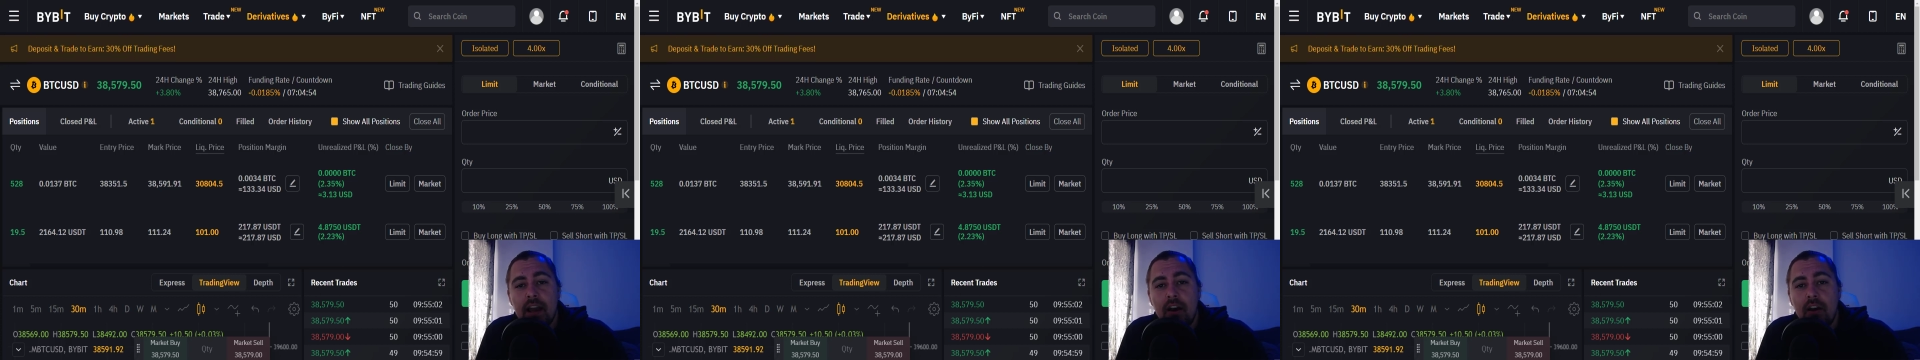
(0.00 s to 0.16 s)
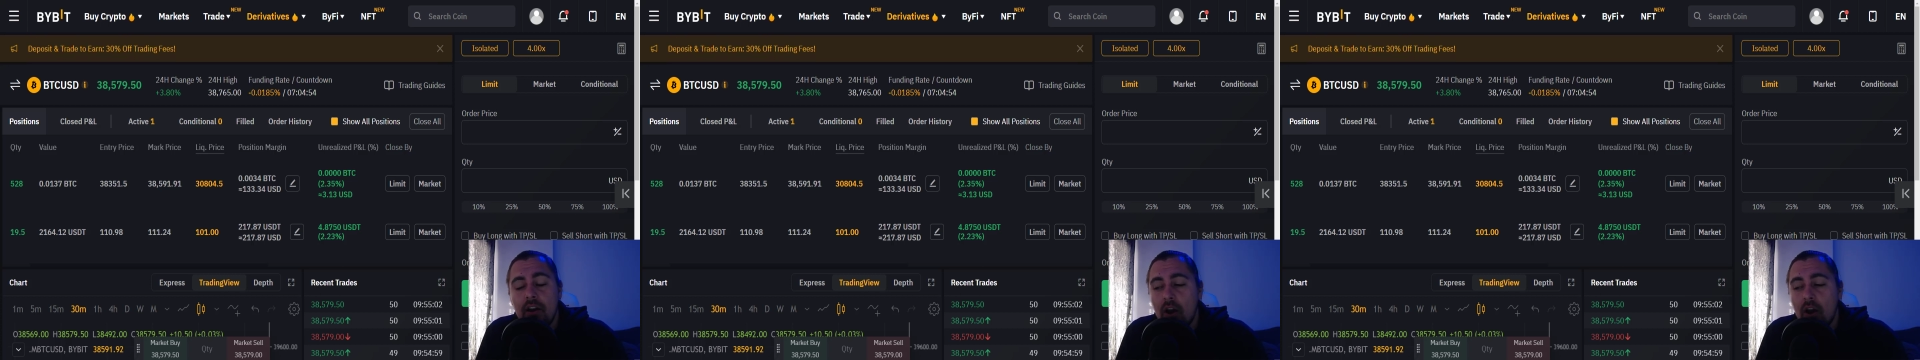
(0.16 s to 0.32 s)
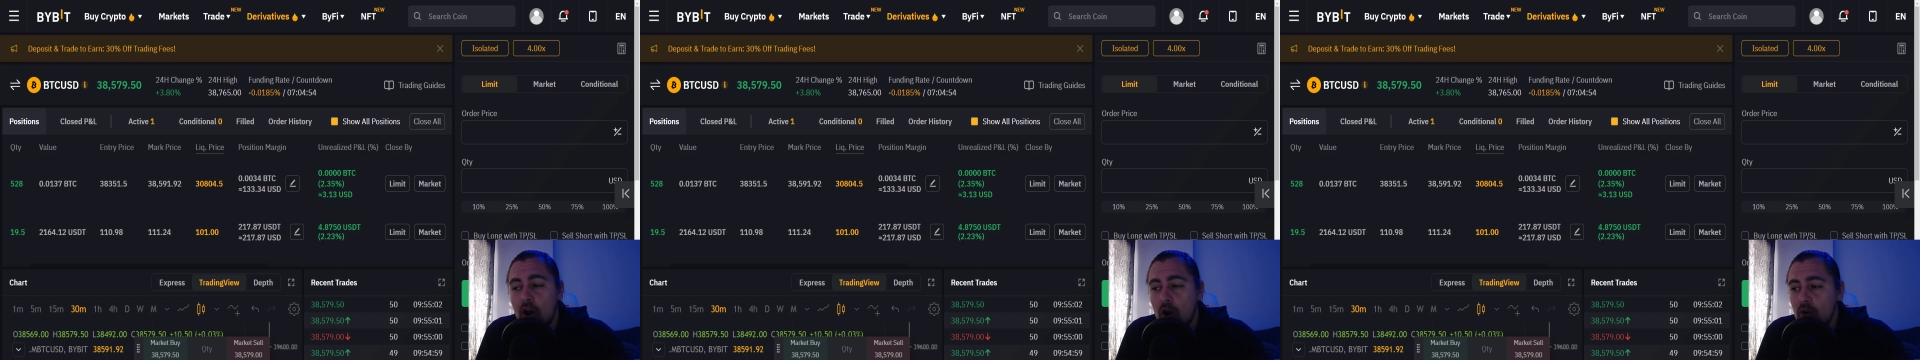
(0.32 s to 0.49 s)
I
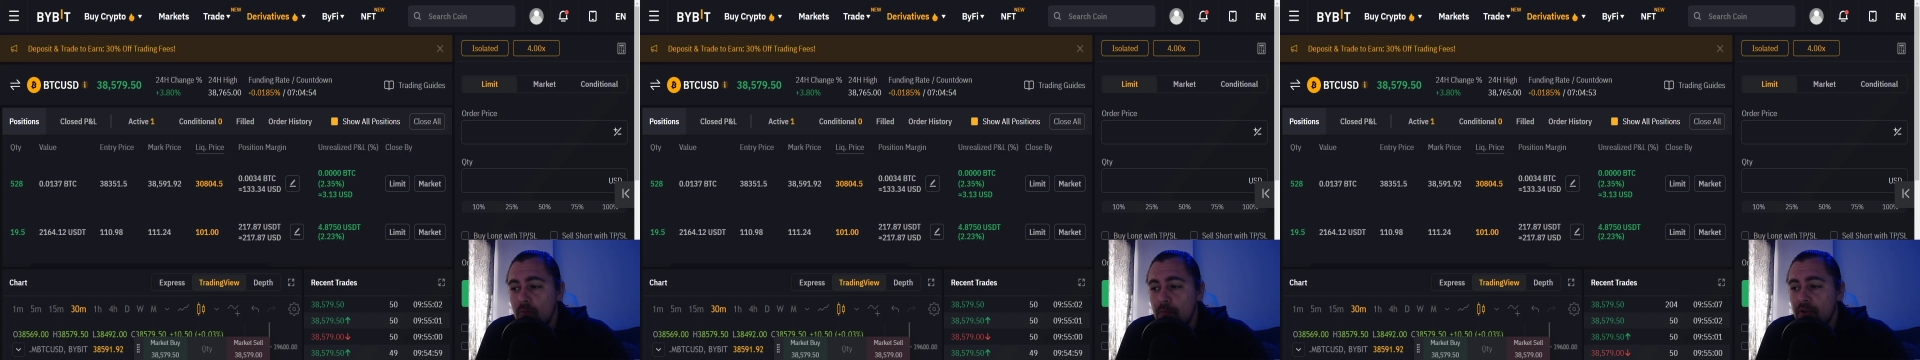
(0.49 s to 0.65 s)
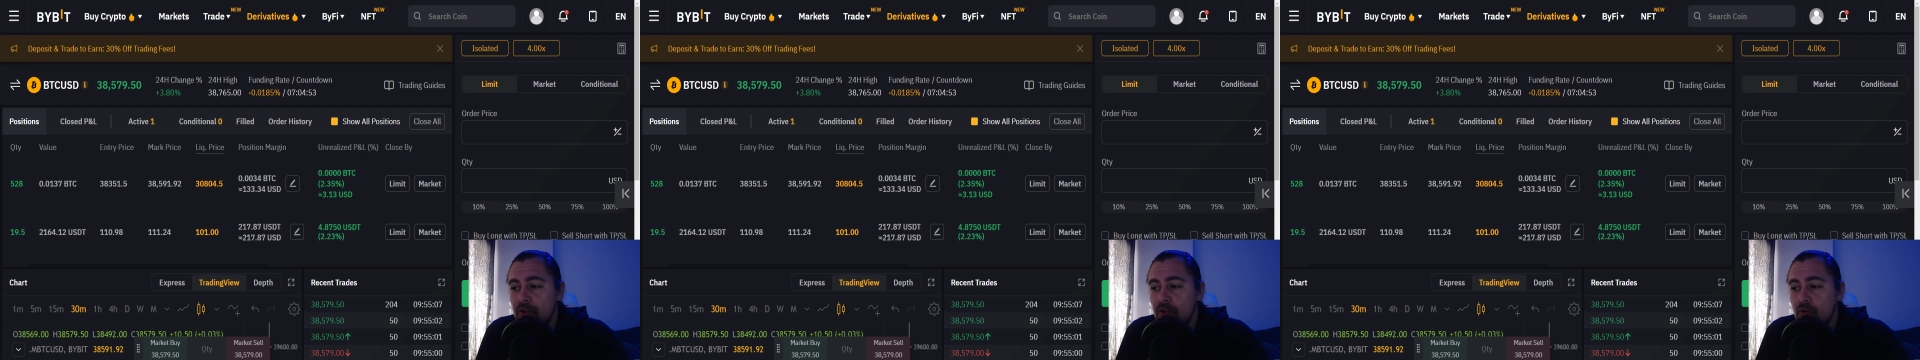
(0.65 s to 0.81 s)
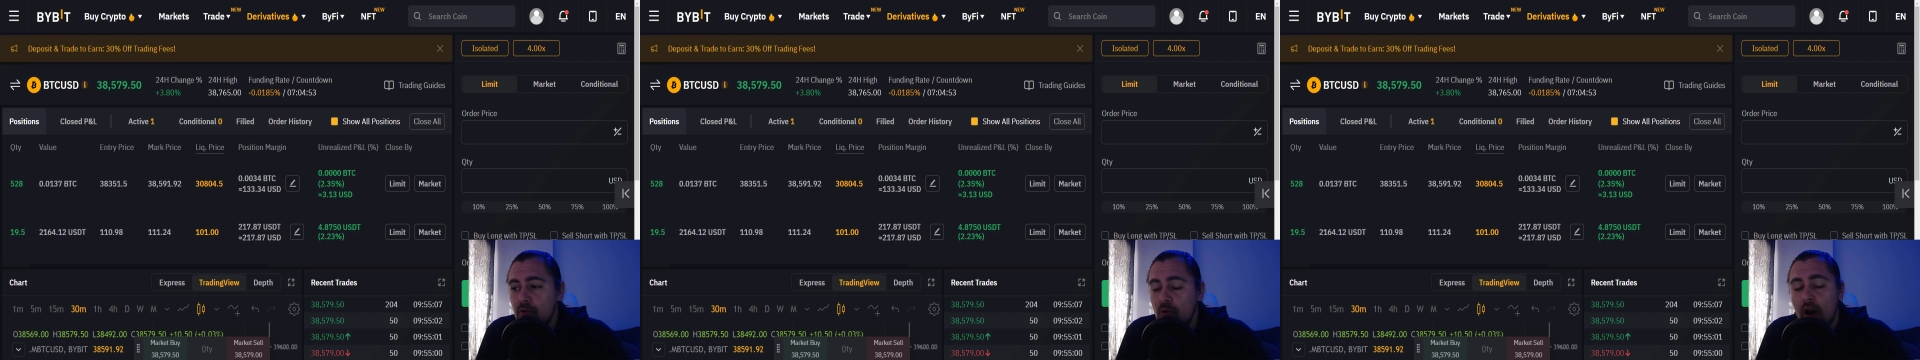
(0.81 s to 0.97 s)
hope
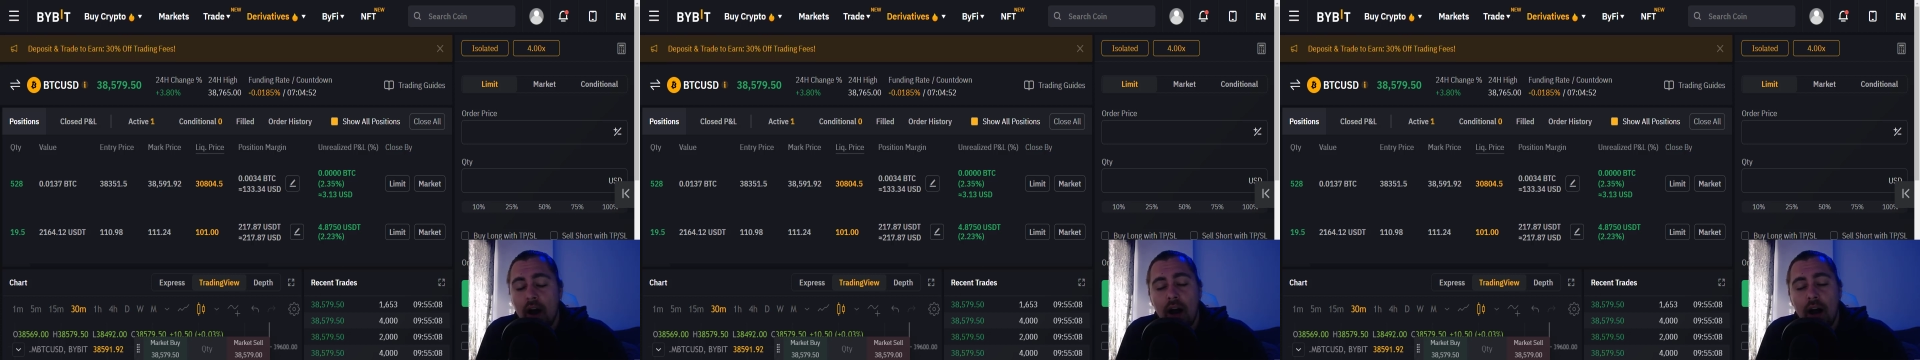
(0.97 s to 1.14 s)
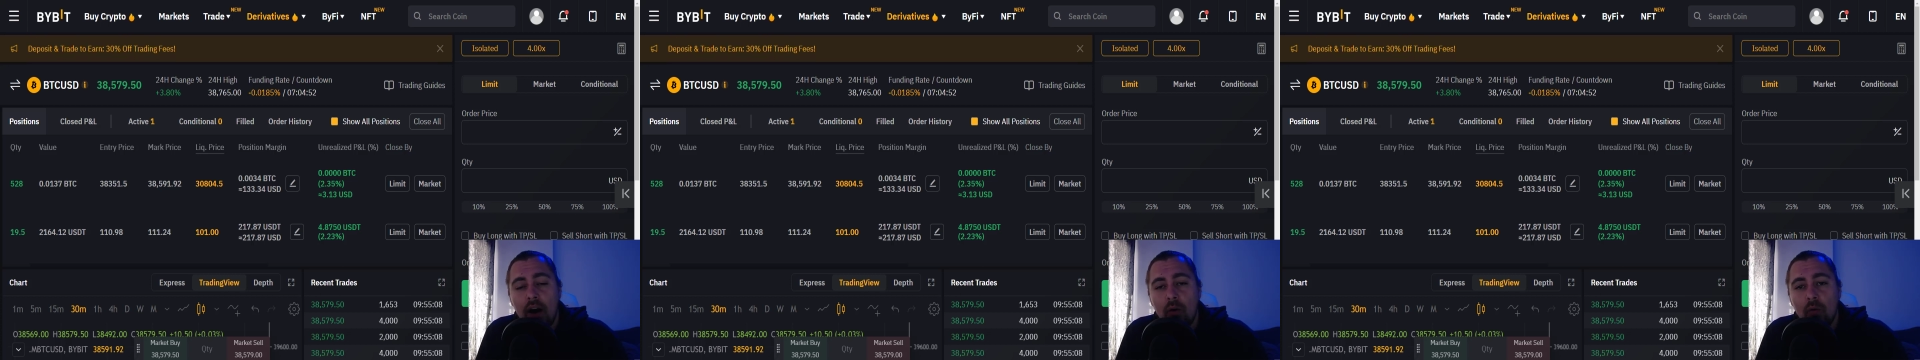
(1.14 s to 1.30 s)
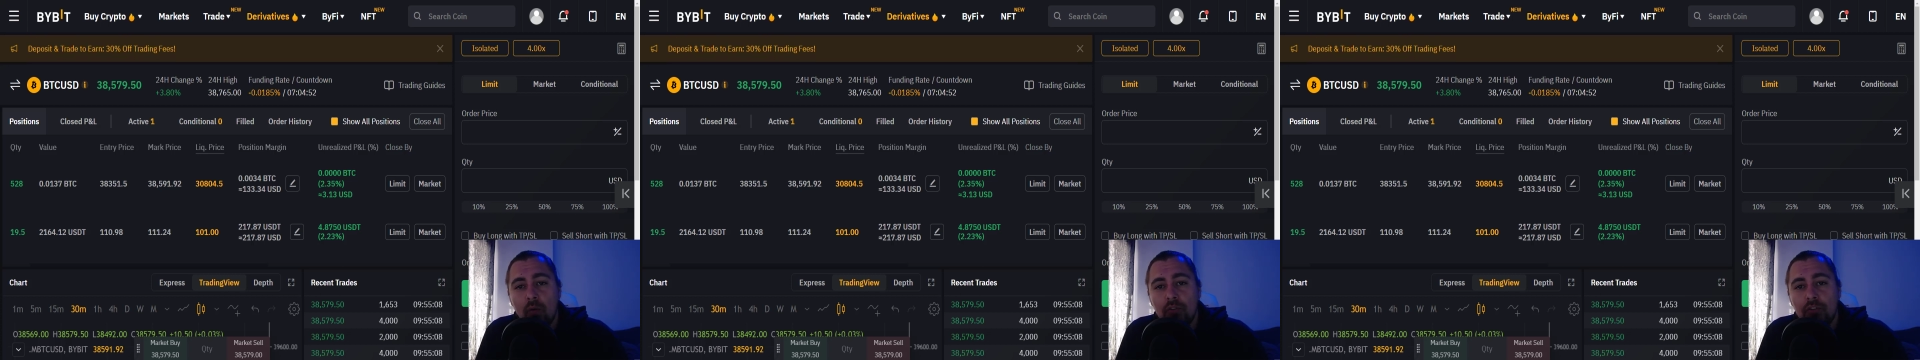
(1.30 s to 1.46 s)
you are
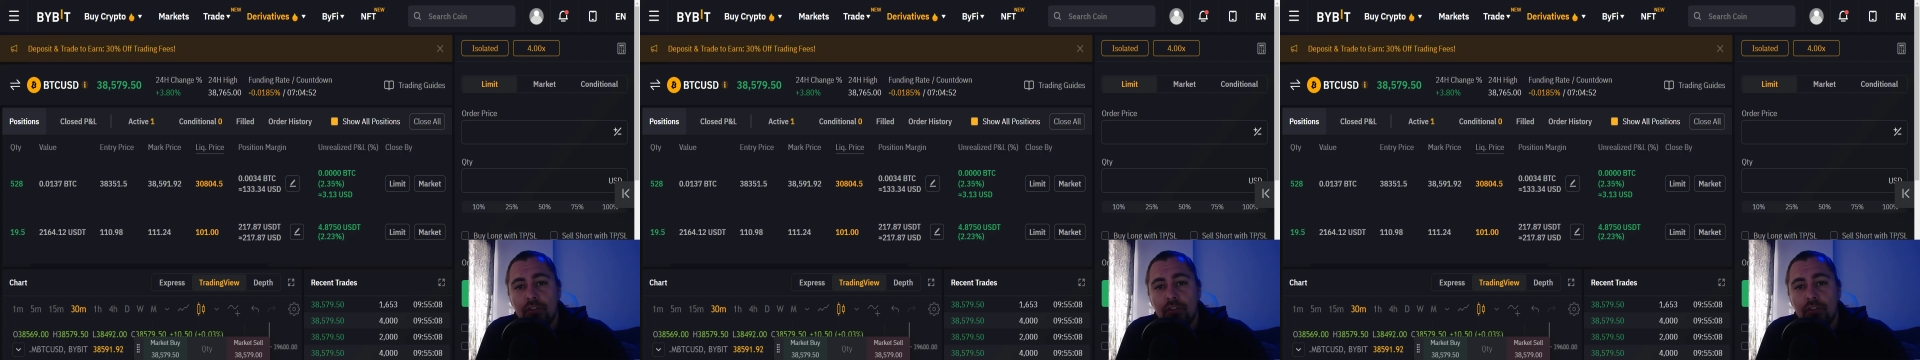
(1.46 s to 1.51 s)
all